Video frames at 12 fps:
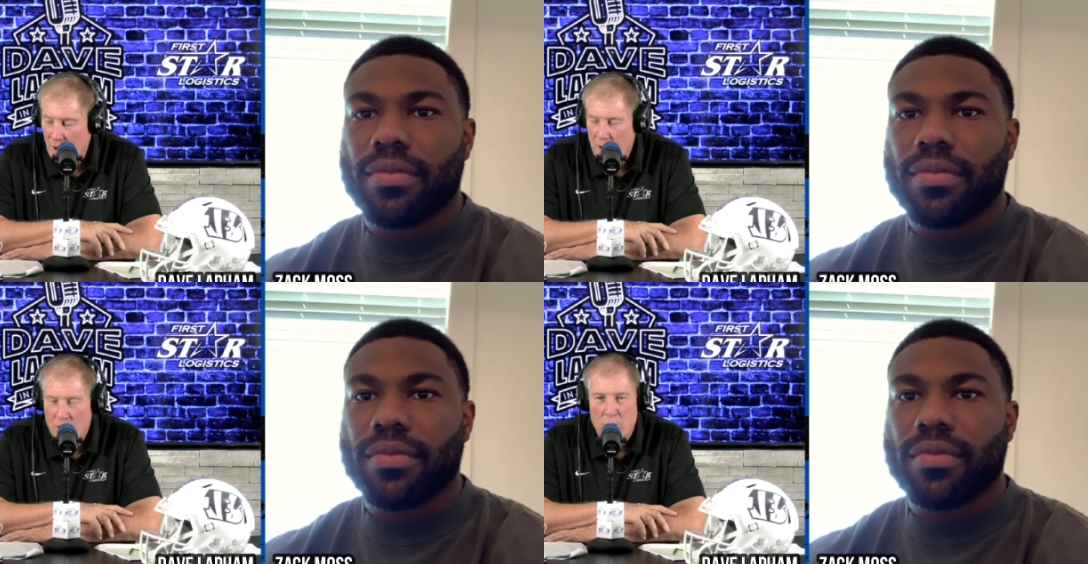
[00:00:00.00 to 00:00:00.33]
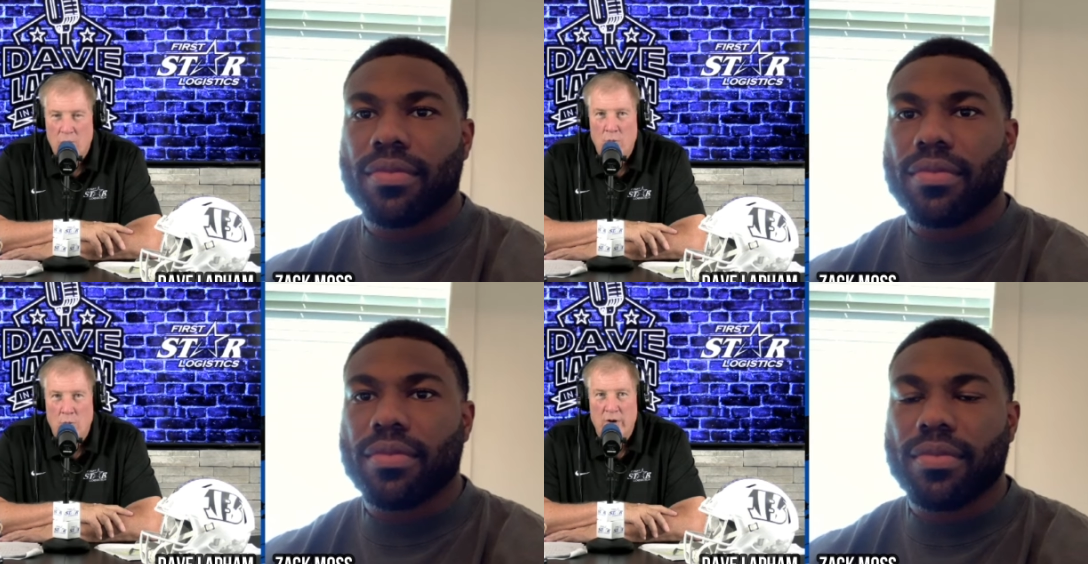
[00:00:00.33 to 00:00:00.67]

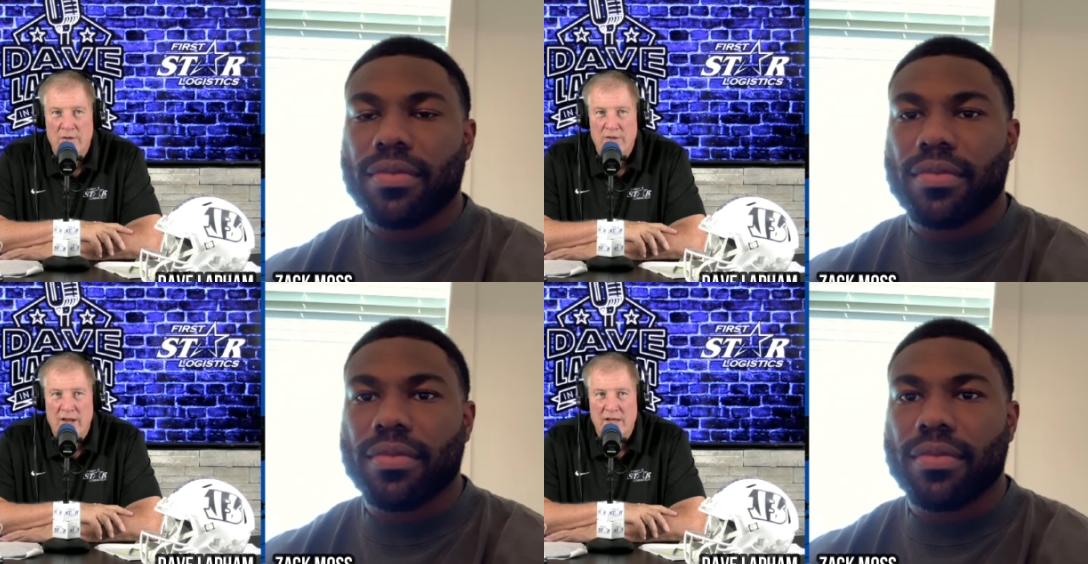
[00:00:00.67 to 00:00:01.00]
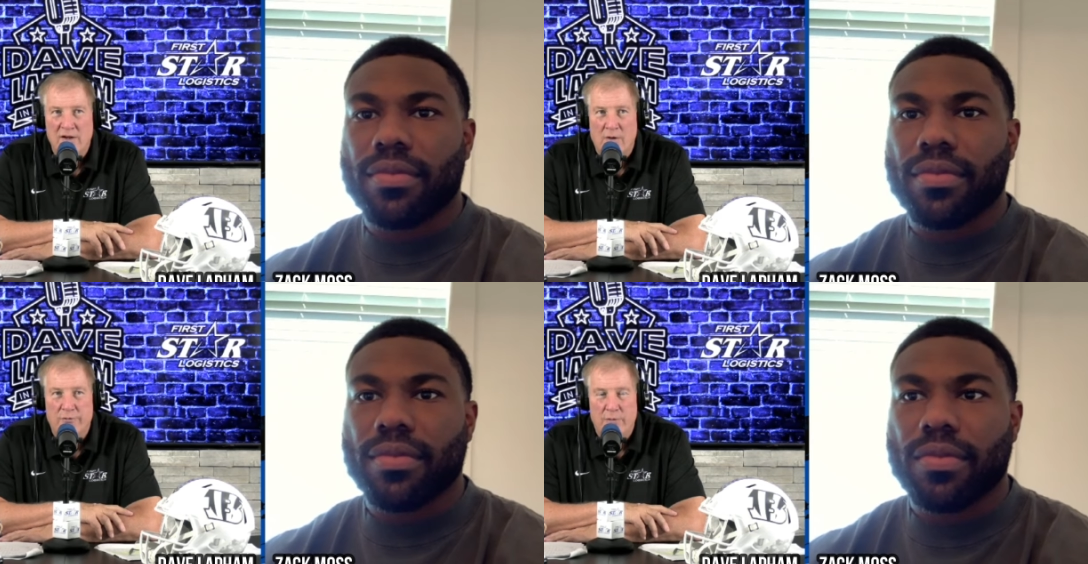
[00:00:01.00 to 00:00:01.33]
Speaker 1: where did that come
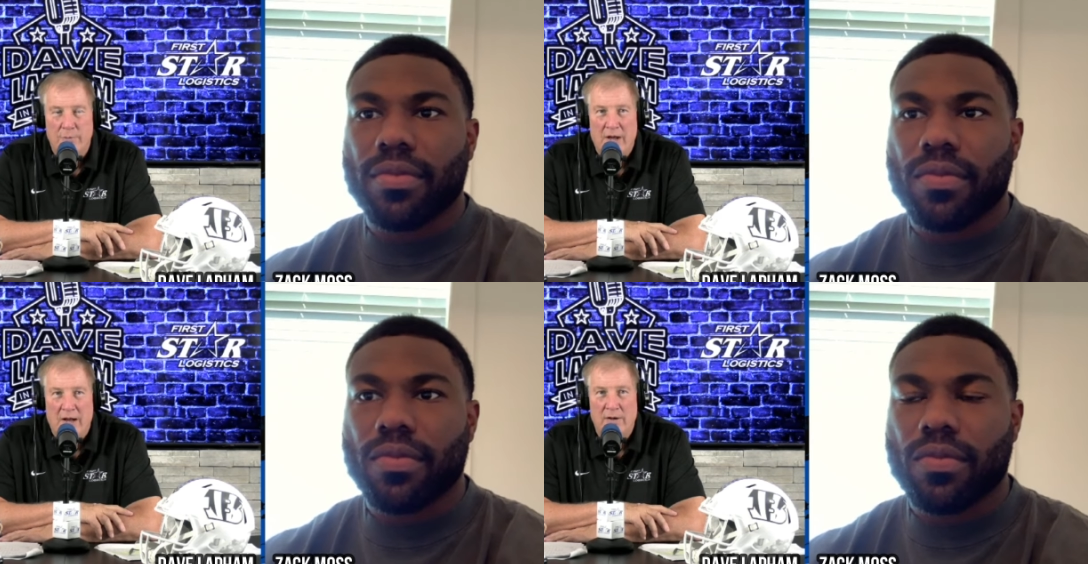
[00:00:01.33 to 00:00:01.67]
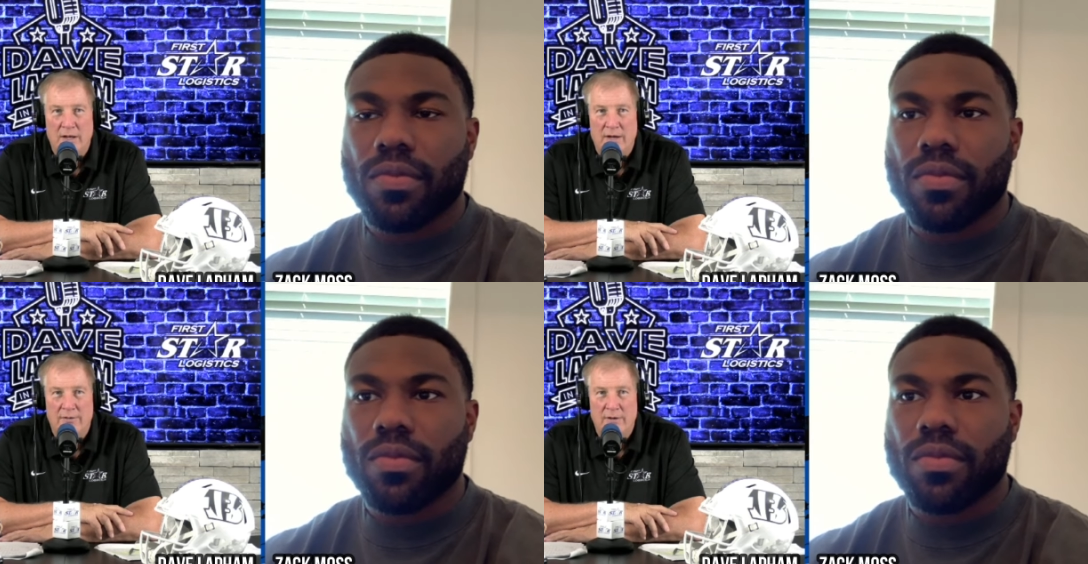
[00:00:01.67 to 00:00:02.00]
from? That
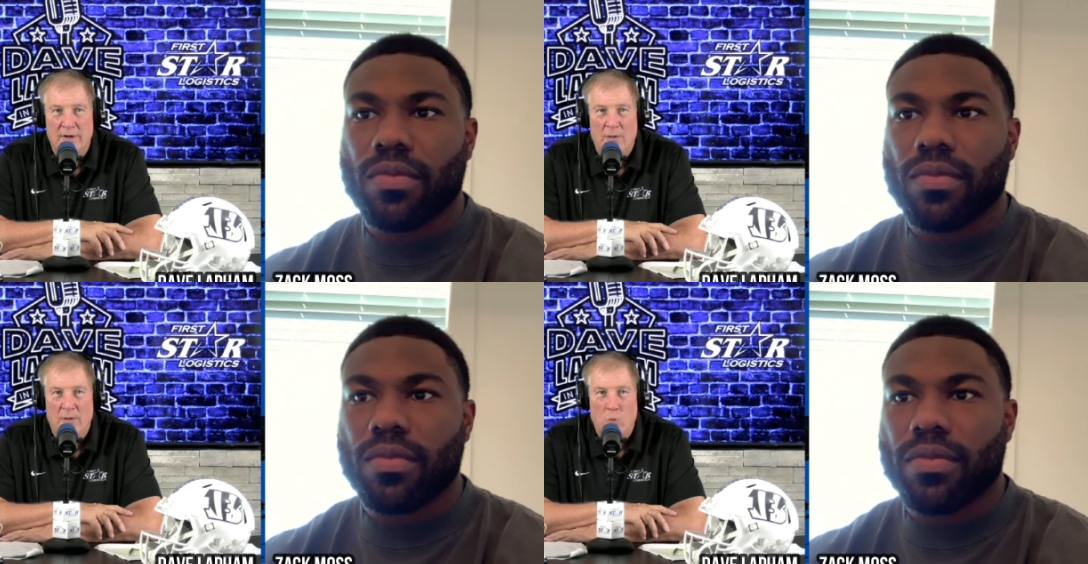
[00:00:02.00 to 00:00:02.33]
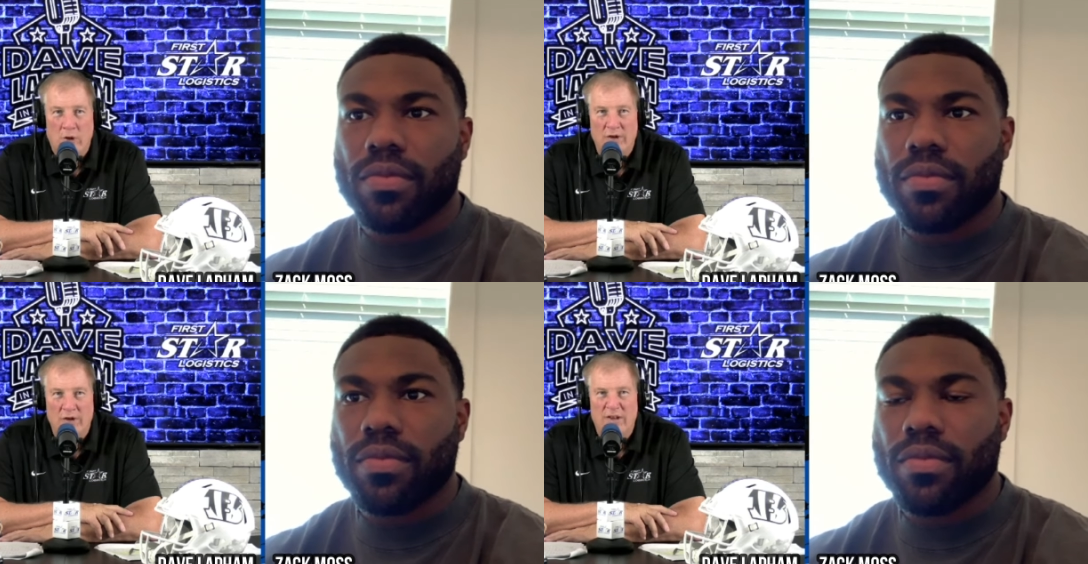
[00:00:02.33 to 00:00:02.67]
that that
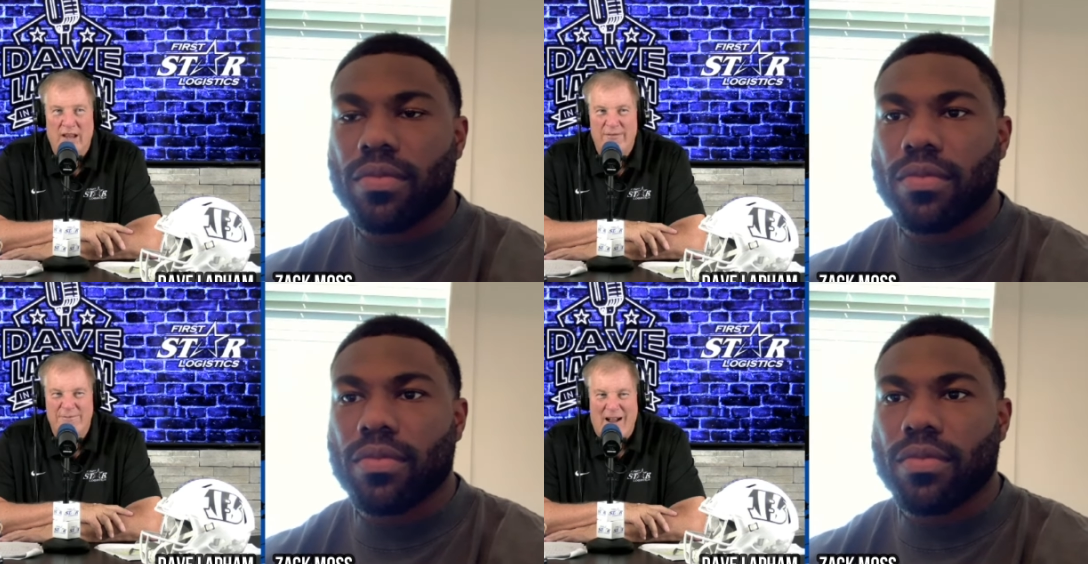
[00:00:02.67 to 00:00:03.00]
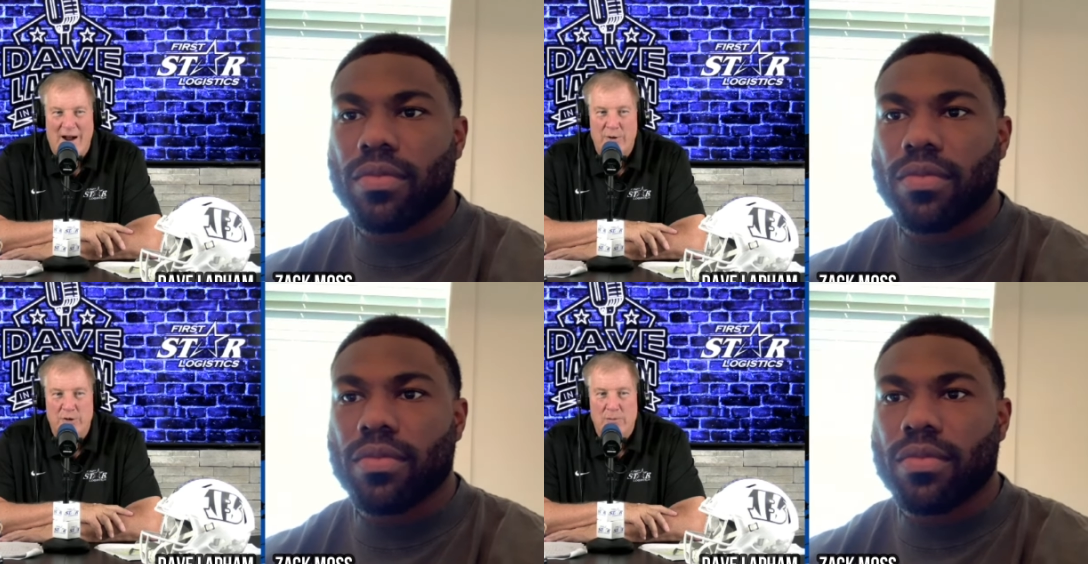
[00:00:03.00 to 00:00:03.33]
will and that fire to
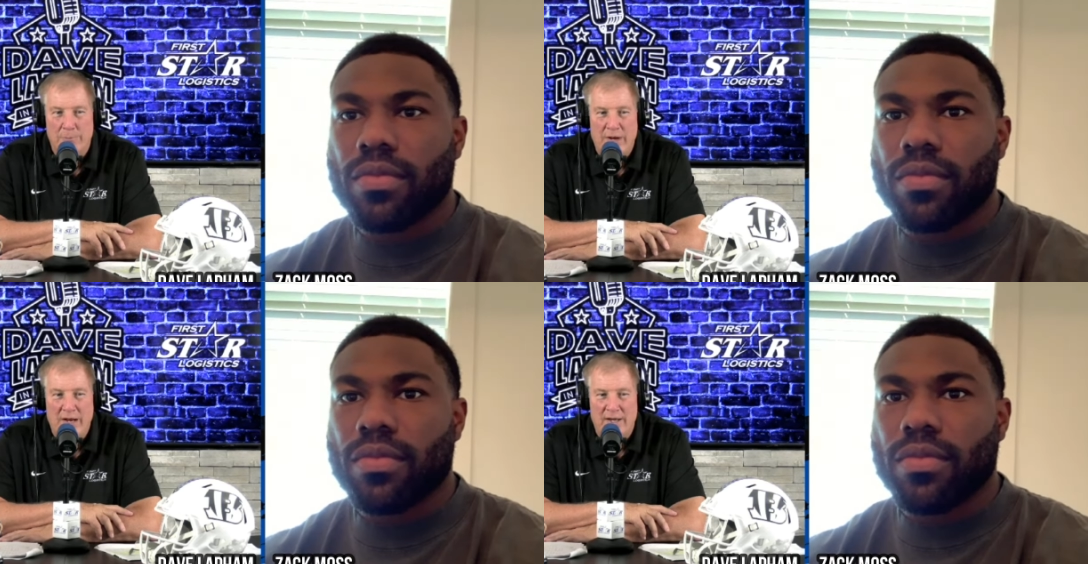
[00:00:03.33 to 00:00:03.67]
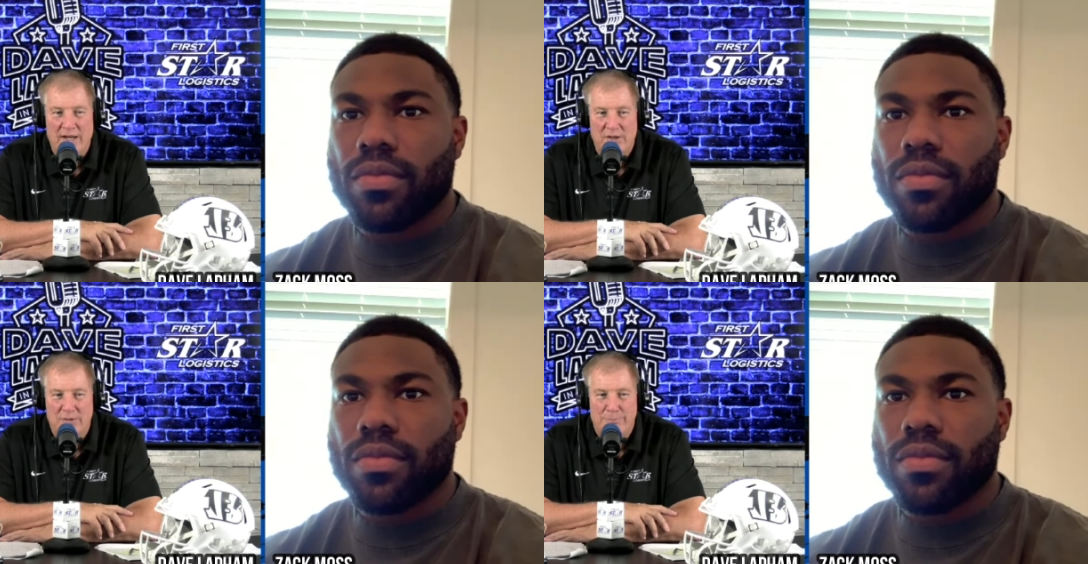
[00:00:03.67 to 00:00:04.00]
compete
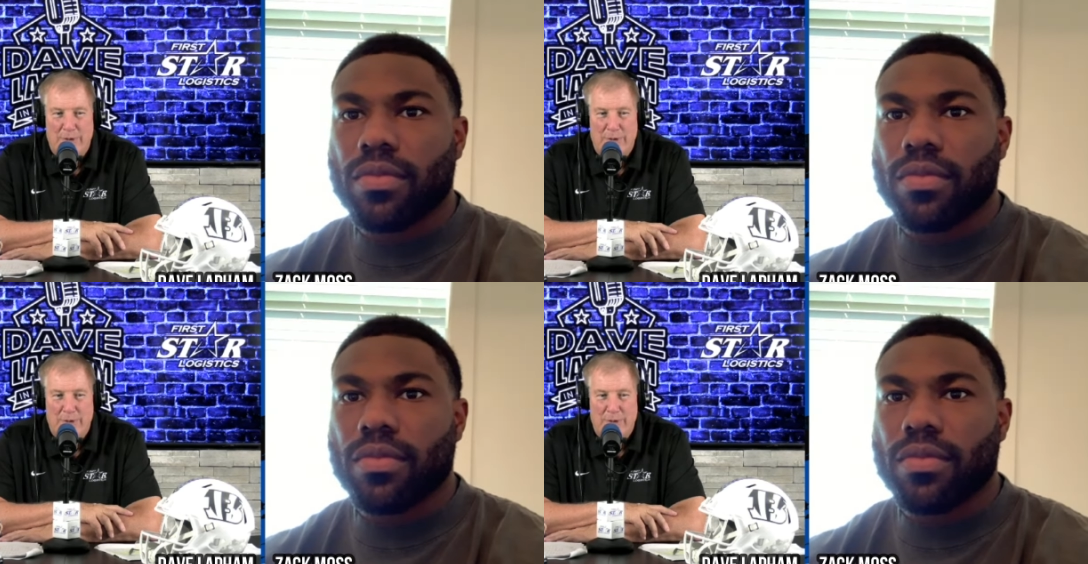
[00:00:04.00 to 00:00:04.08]
against big